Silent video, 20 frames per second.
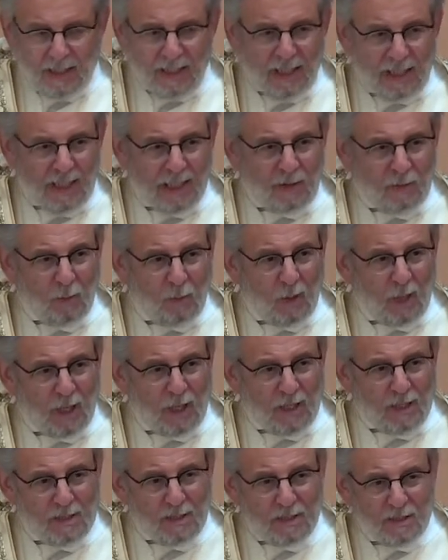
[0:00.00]
it
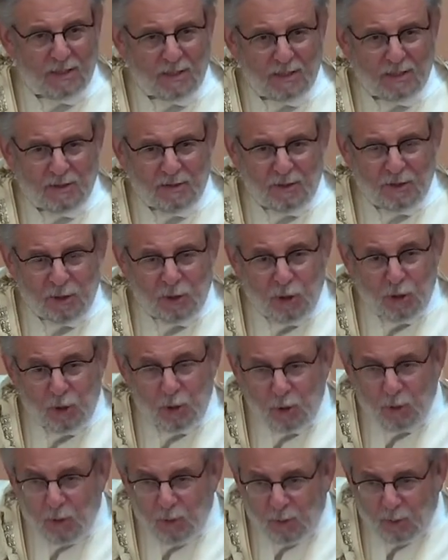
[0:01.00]
was the
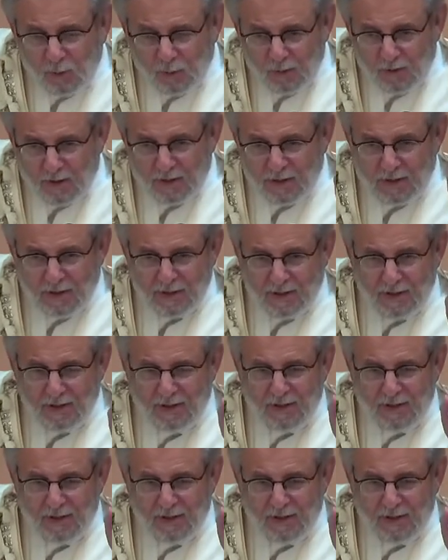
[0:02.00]
Jews,